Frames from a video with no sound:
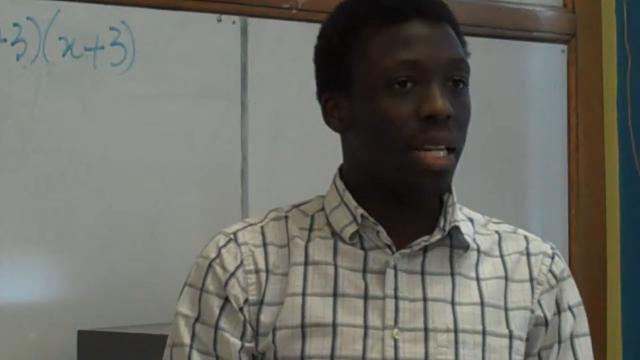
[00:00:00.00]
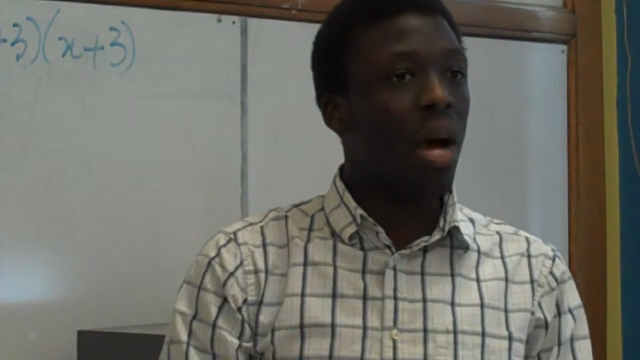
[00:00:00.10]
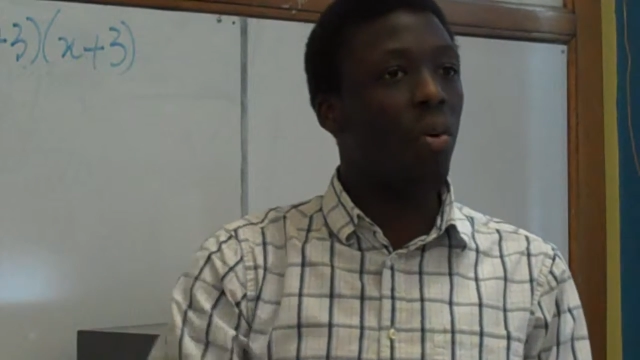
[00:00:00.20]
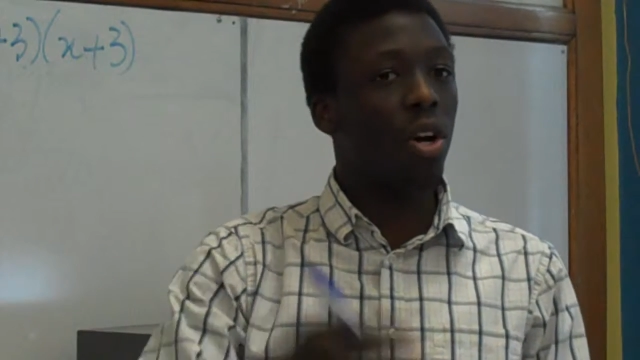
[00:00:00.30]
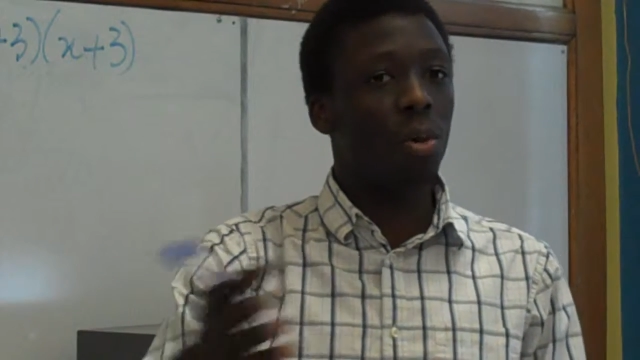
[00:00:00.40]

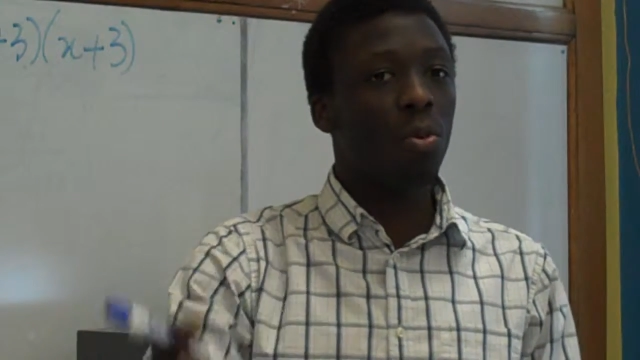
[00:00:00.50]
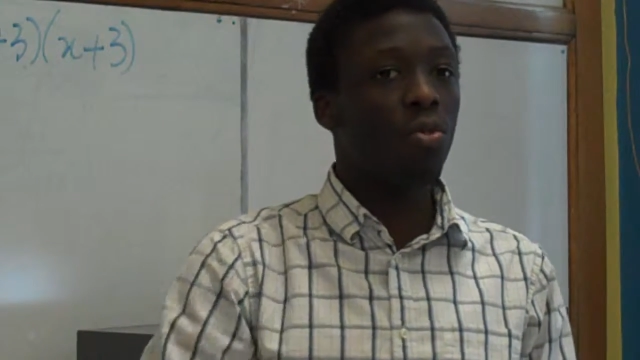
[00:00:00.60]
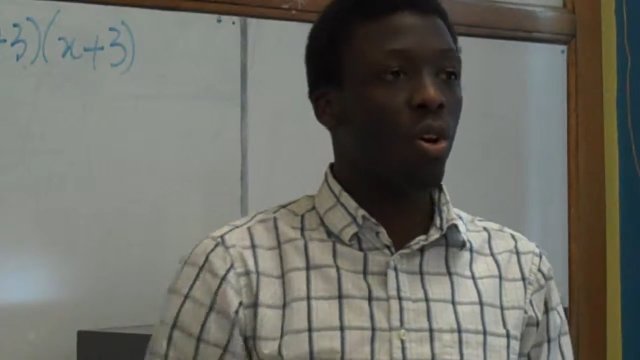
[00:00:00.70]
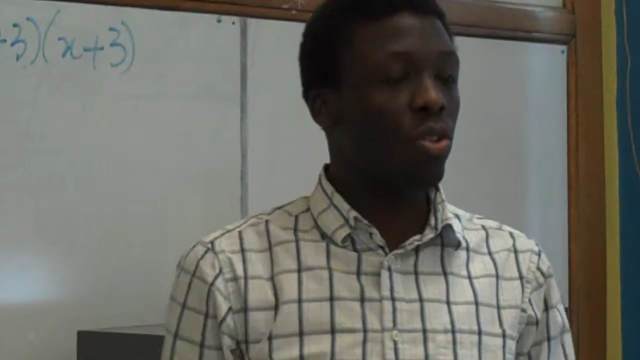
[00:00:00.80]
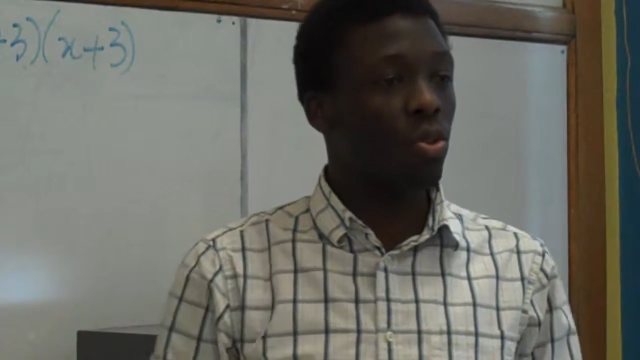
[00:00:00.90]
Now we're going to
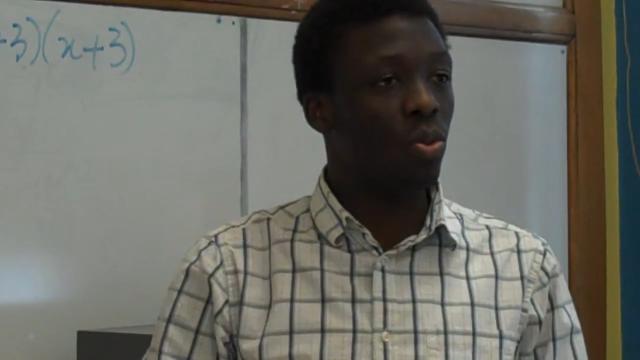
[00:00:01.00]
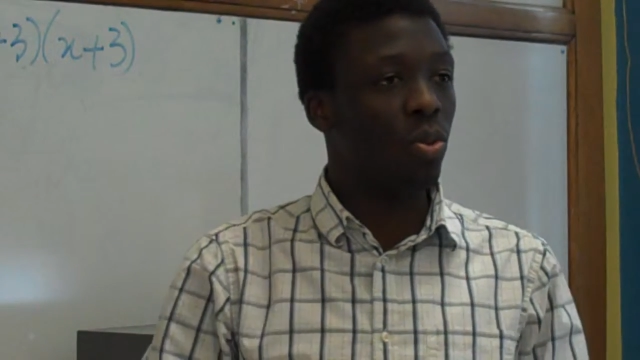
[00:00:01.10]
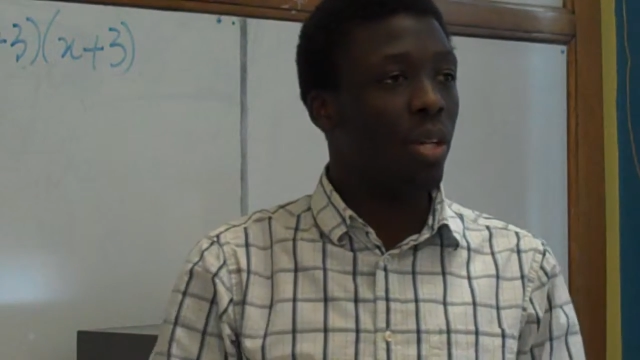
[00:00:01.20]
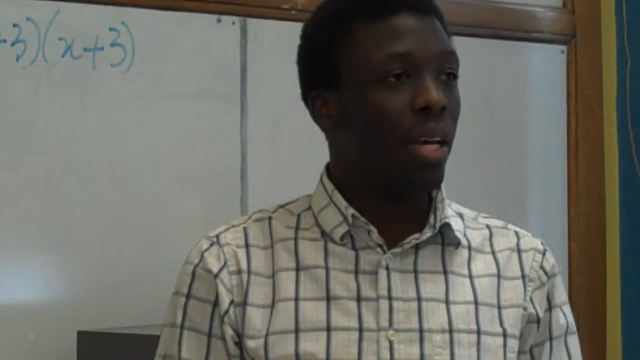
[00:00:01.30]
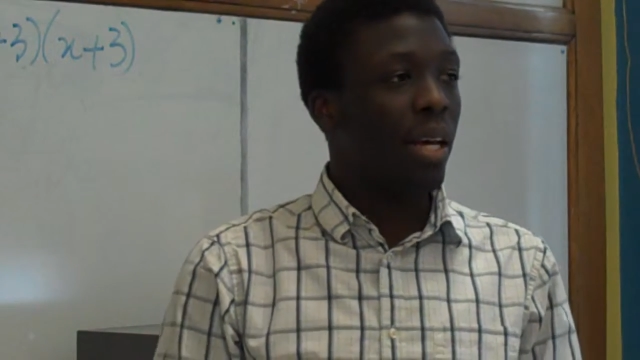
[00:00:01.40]
move on to,
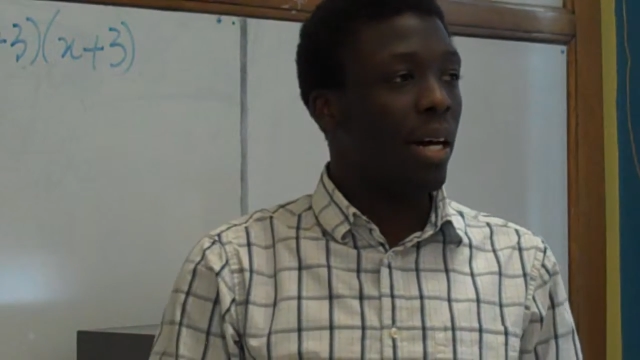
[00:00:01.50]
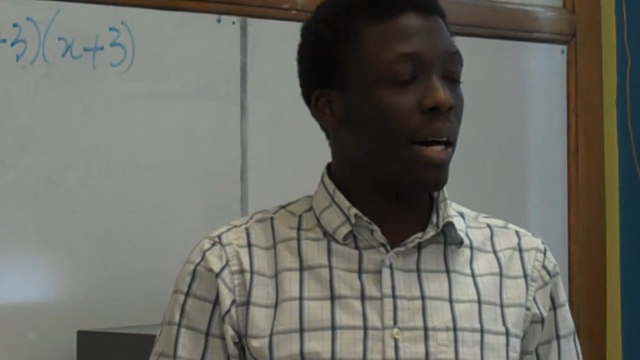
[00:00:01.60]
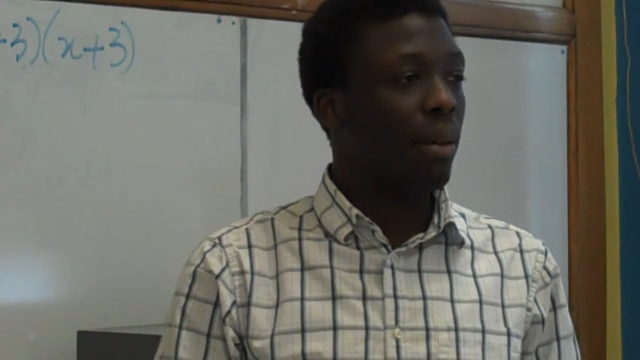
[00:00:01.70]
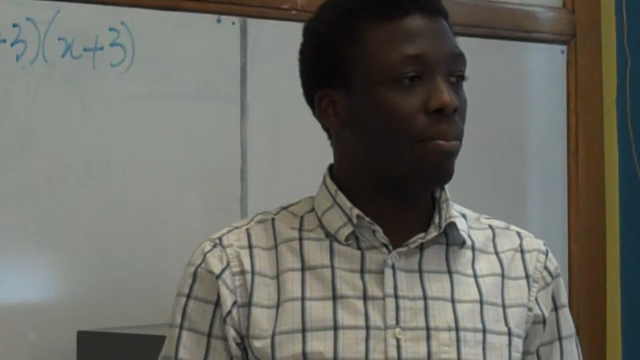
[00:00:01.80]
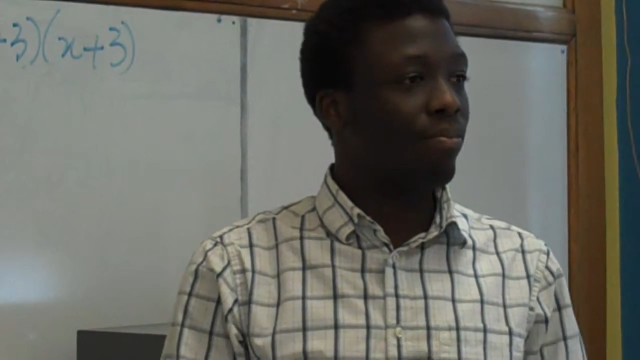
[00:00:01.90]

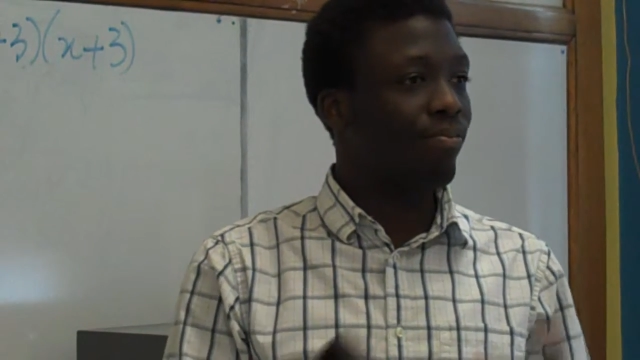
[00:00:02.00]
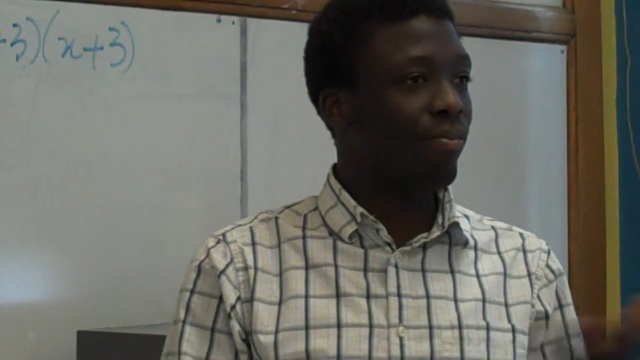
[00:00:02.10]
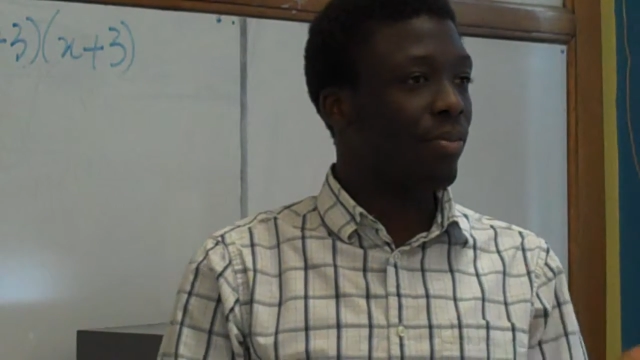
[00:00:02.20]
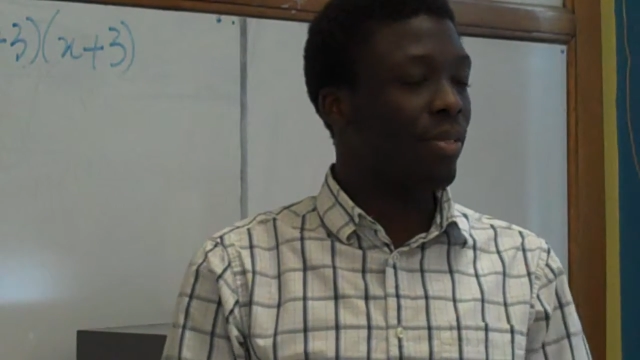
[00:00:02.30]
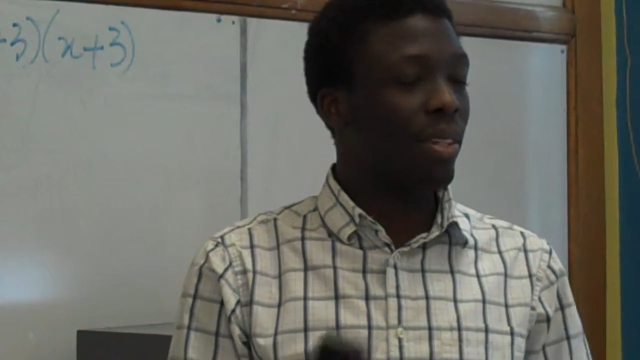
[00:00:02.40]

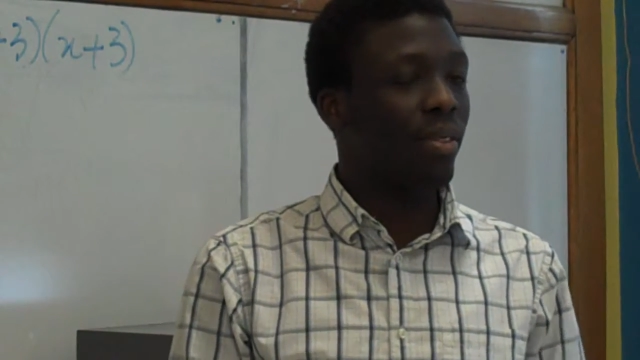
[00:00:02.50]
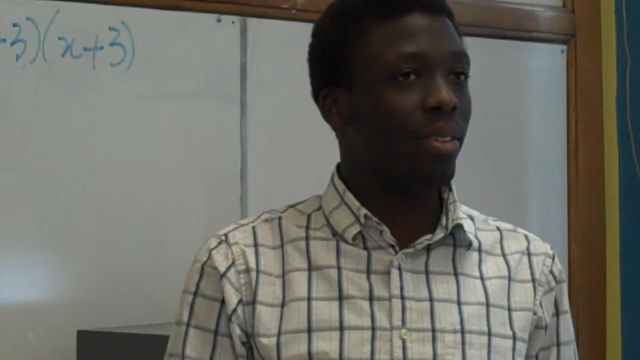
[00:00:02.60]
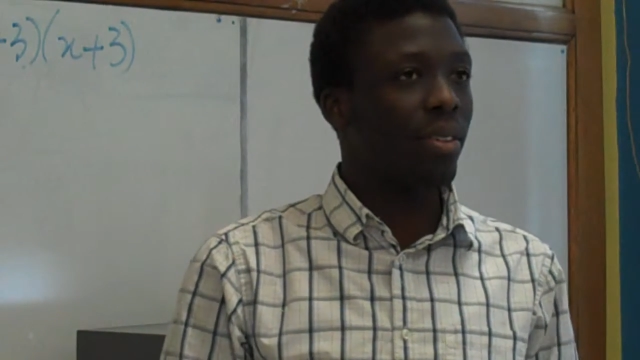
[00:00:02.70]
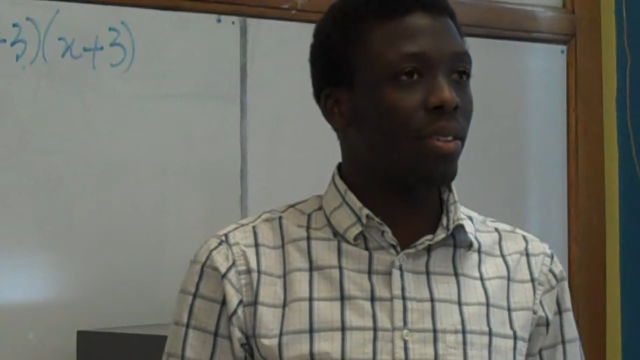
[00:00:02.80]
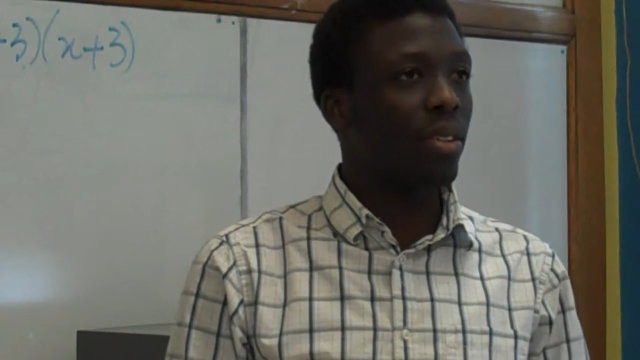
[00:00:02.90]

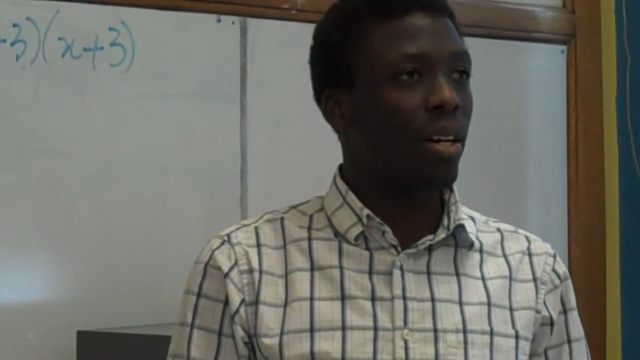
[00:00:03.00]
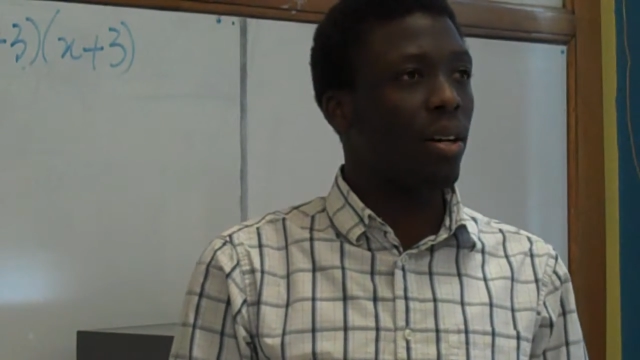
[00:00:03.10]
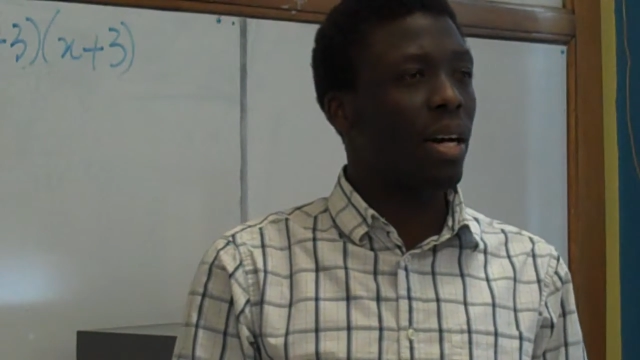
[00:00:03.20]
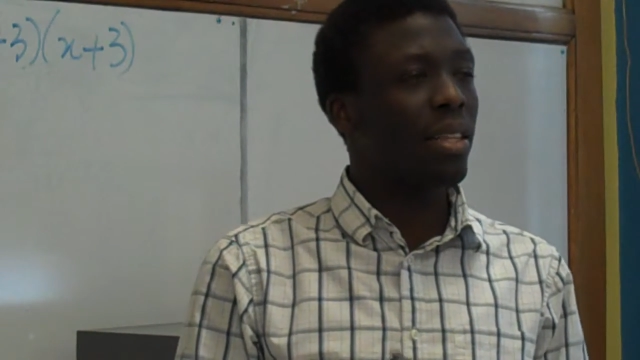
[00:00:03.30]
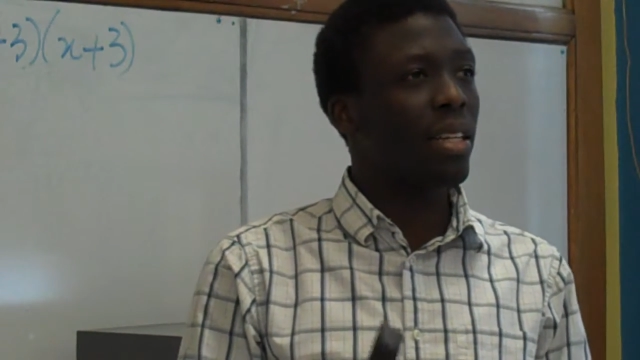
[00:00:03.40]
I